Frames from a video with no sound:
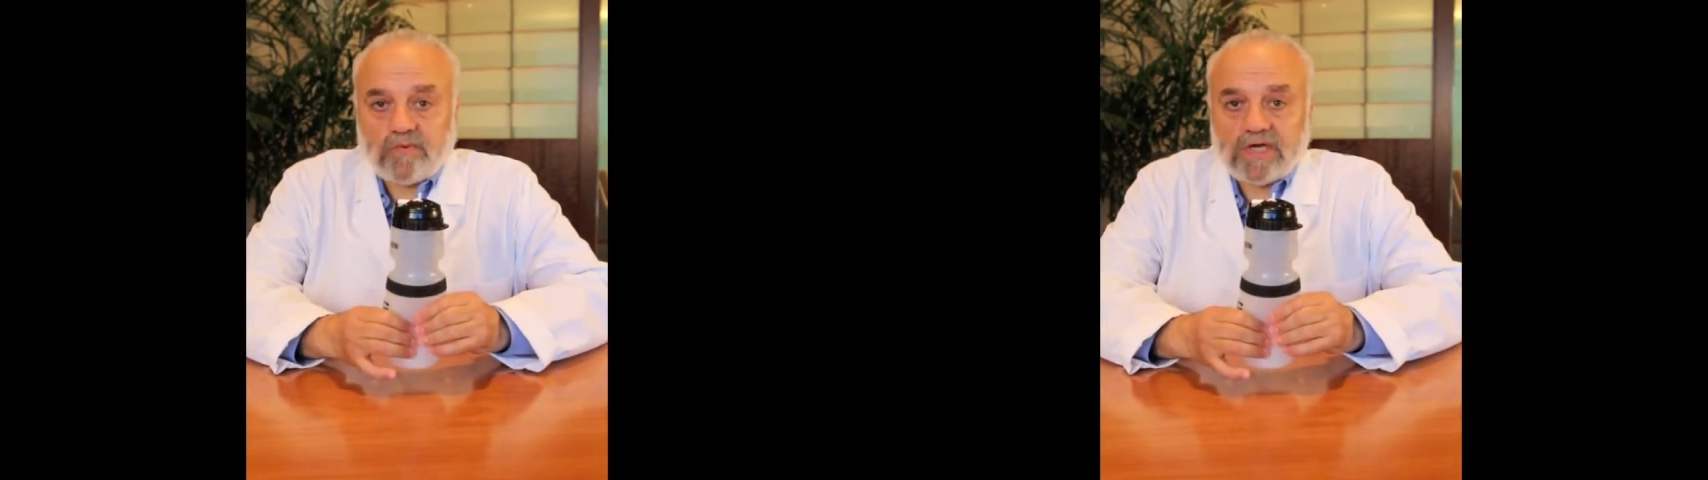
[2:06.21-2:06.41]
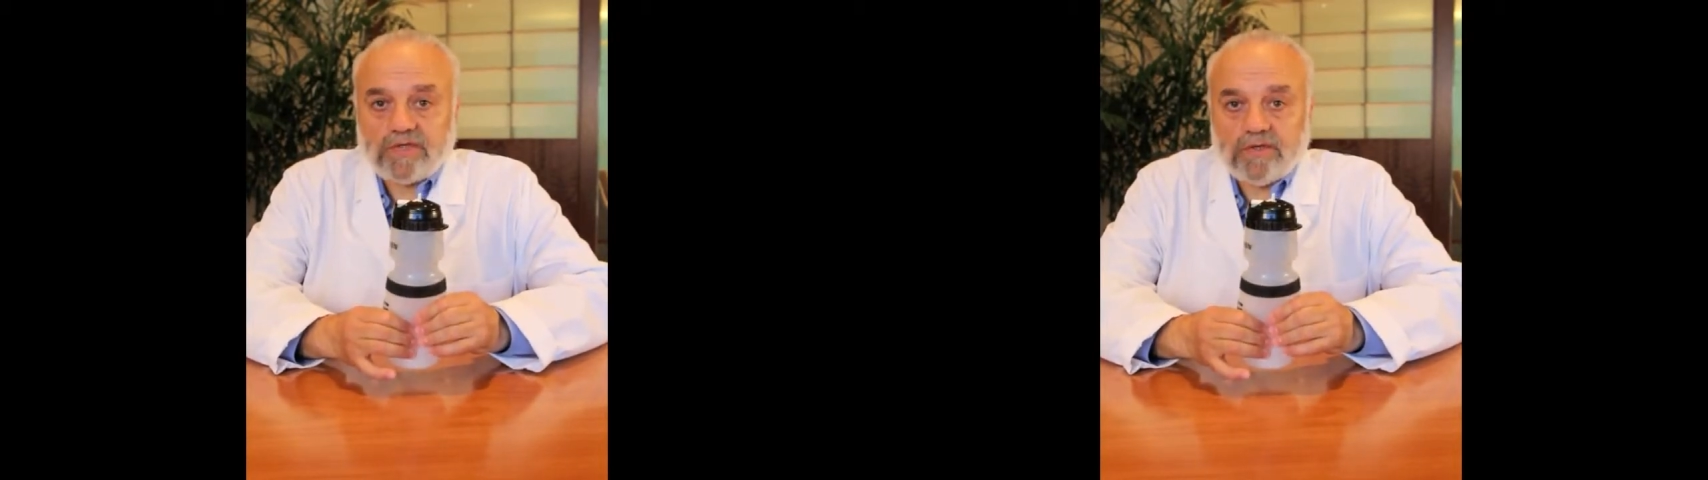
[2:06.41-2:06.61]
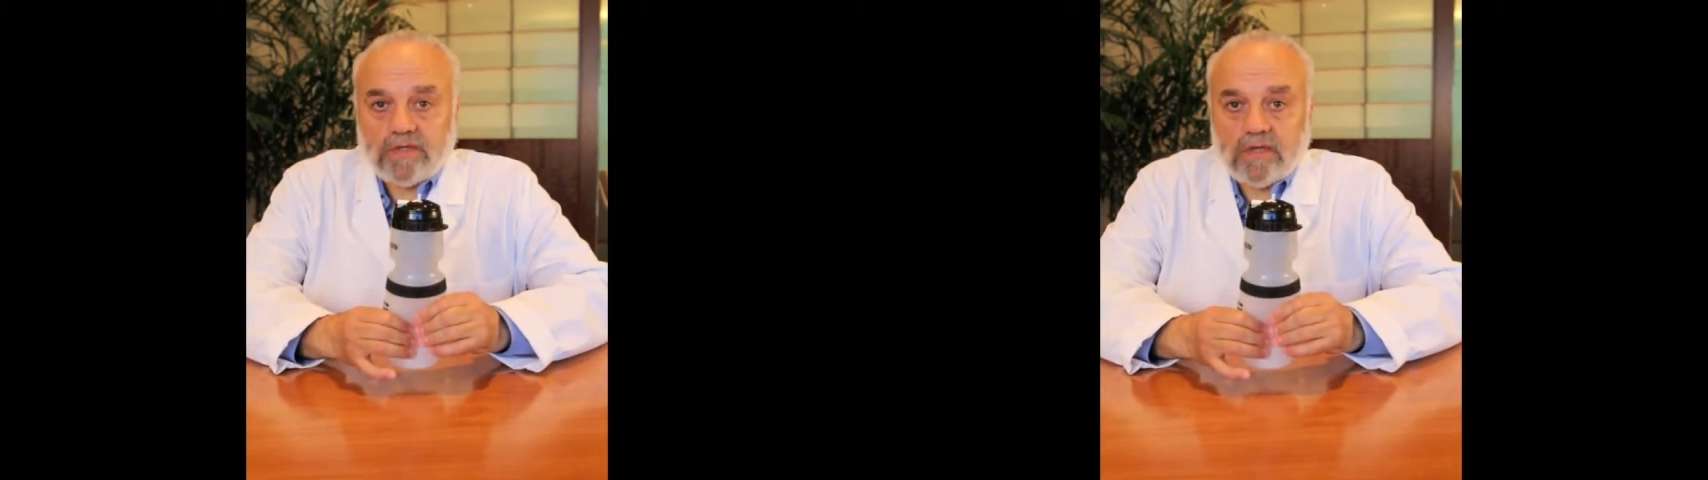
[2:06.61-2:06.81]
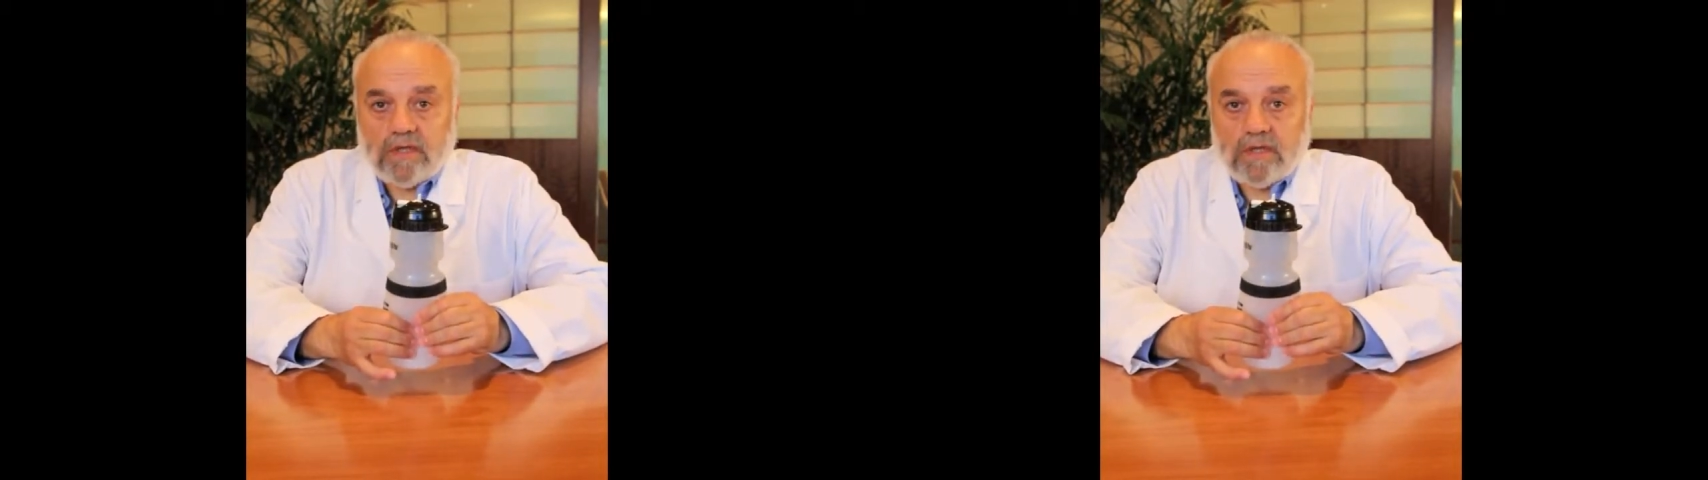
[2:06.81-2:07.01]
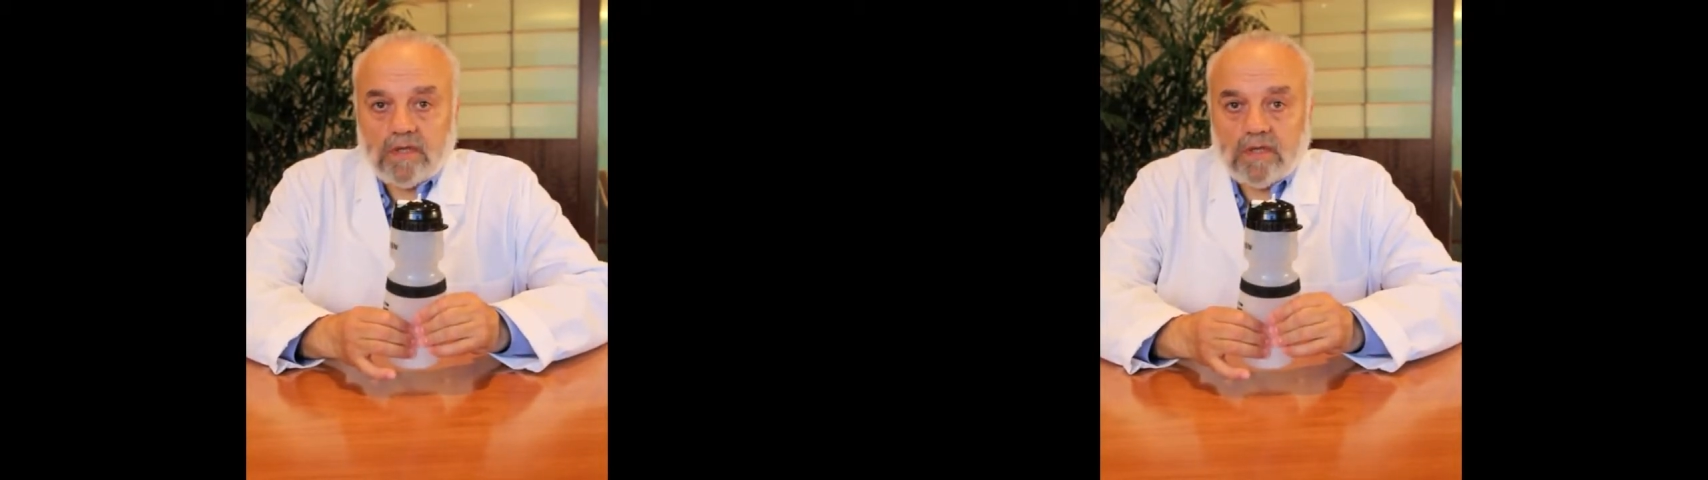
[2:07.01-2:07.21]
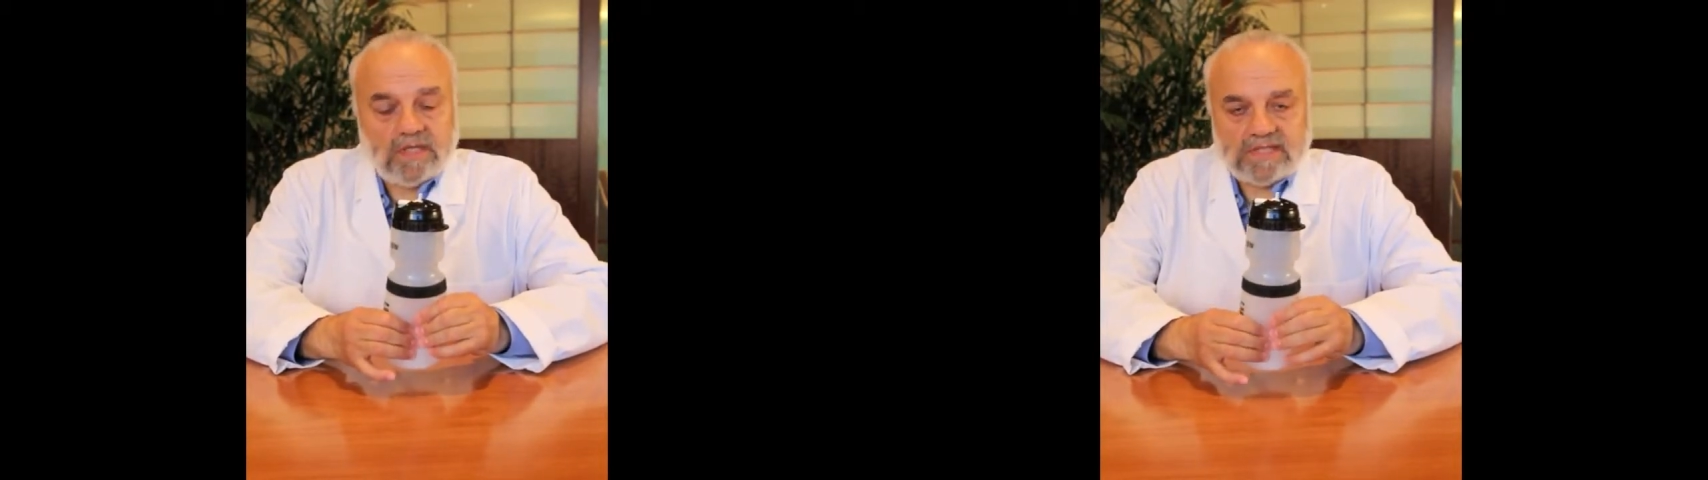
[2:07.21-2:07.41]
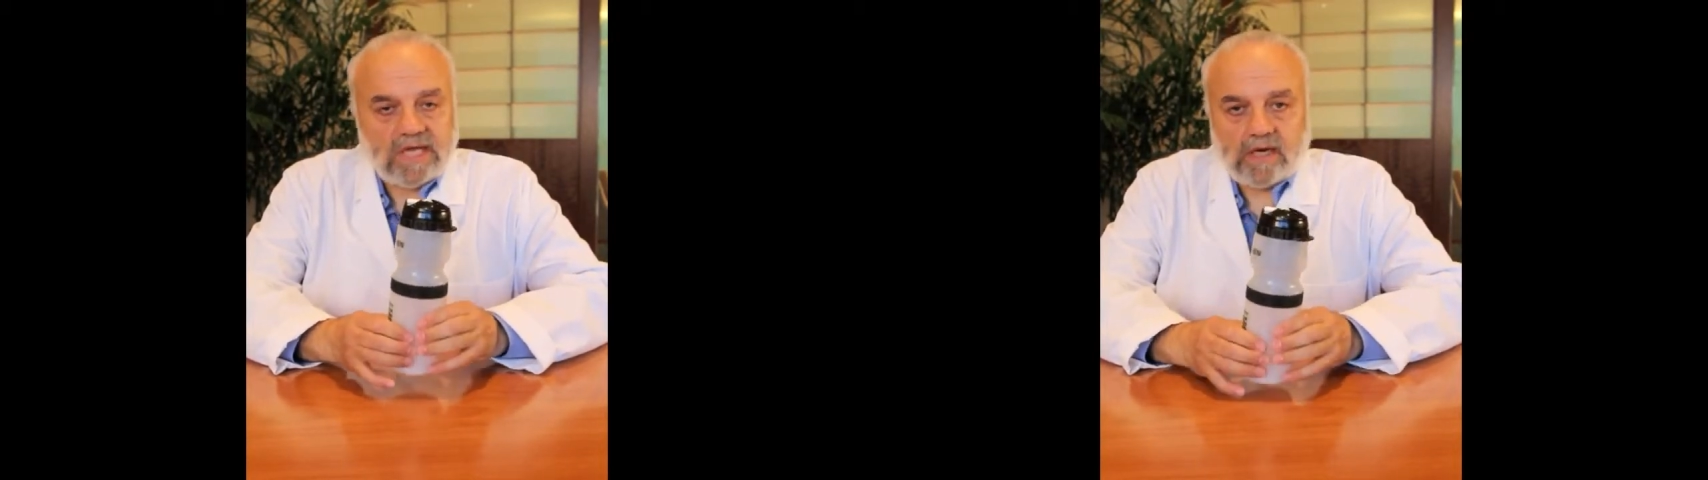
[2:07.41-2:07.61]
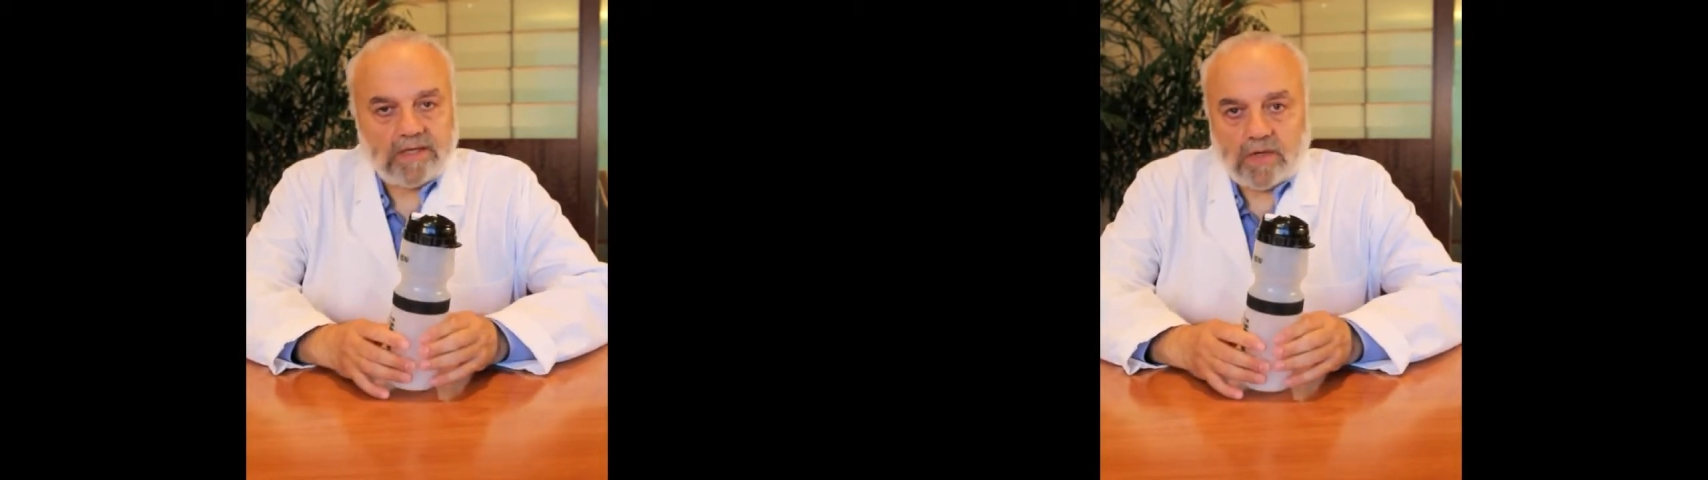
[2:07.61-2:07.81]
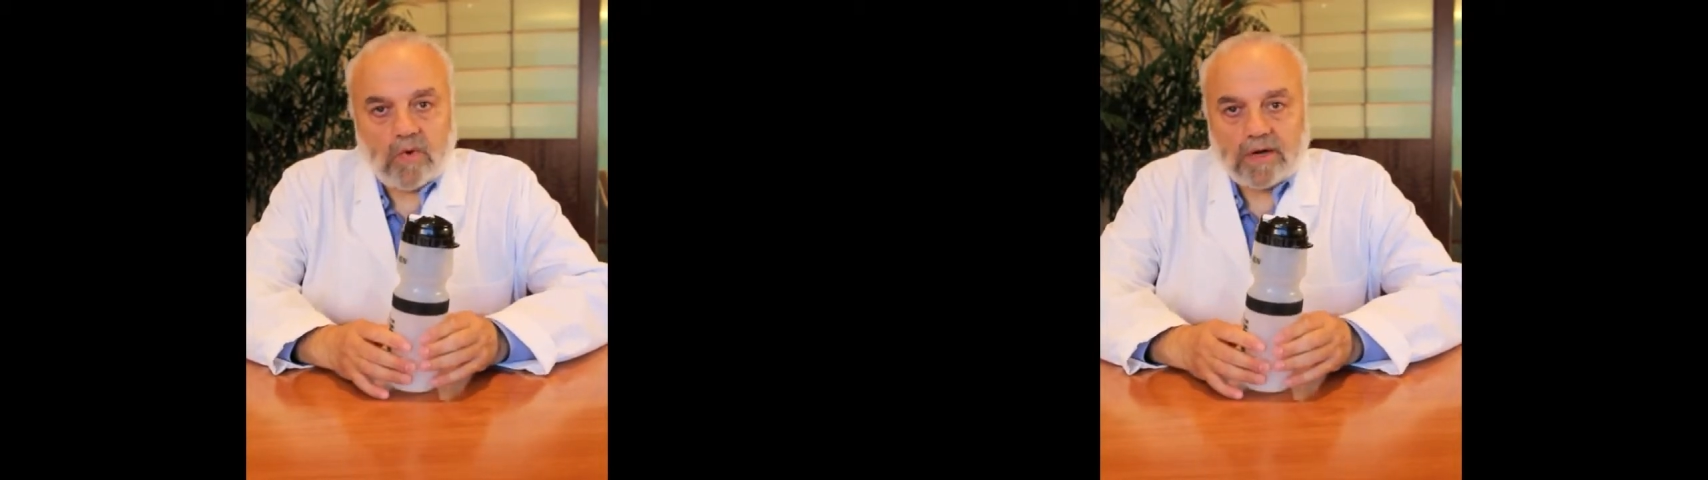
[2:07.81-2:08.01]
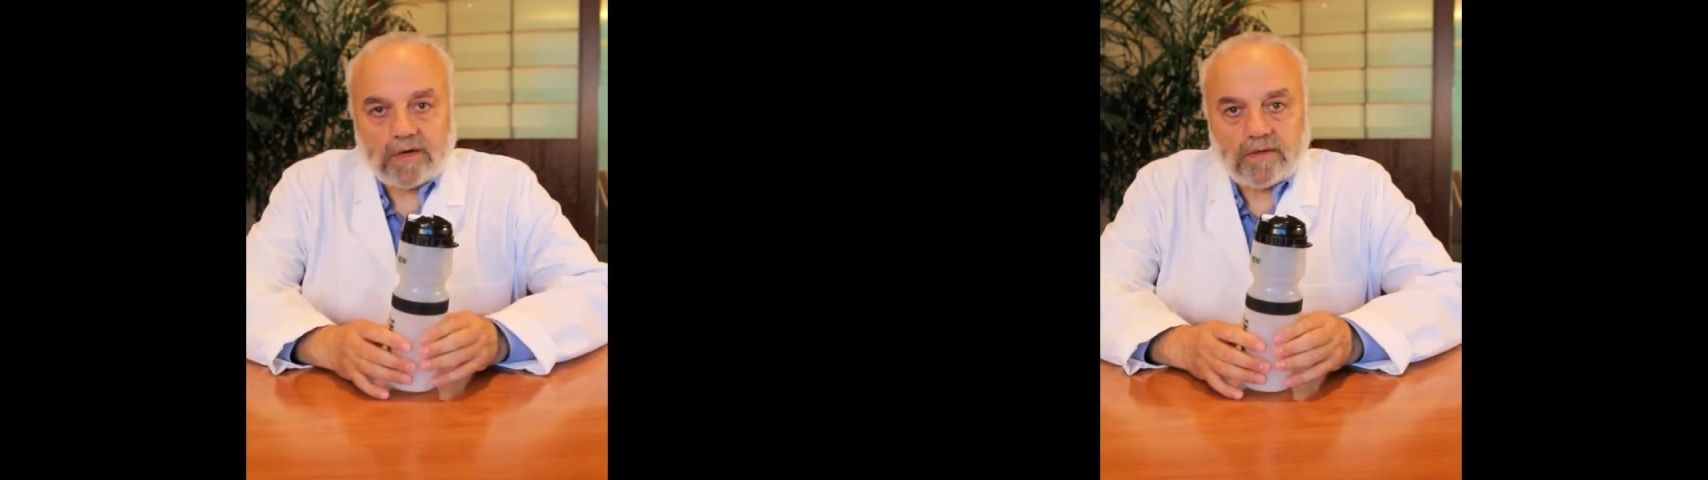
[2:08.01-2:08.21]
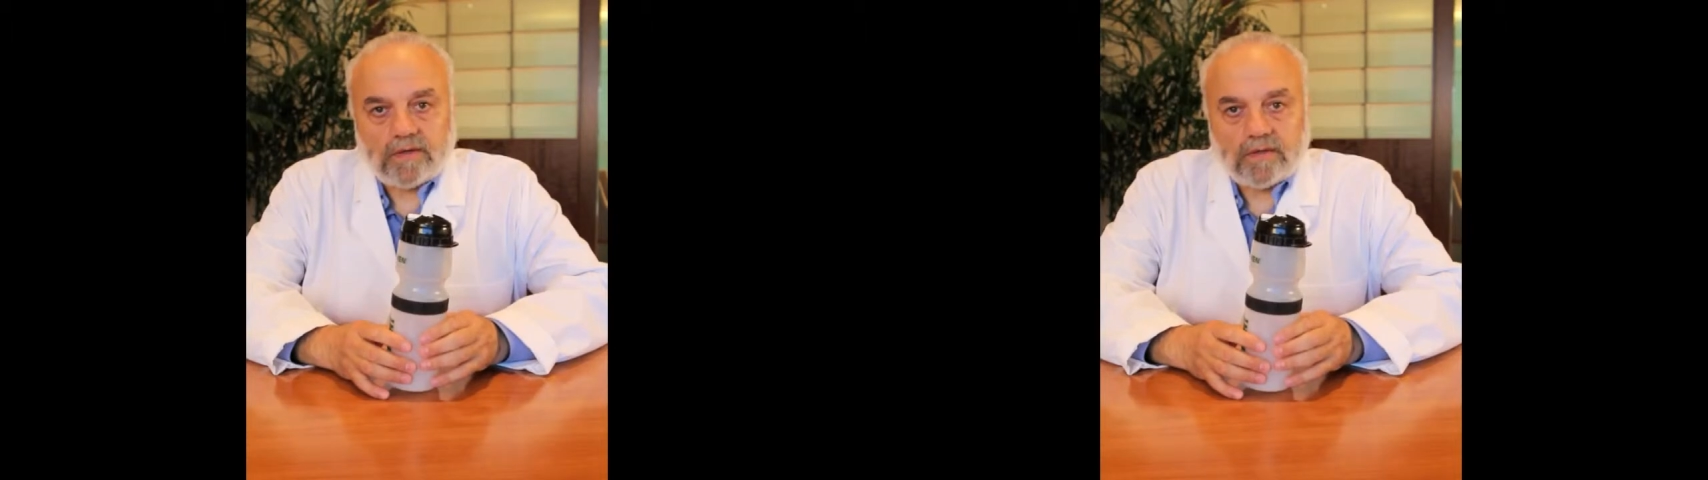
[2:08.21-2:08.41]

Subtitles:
pressured, it's not going to leak water.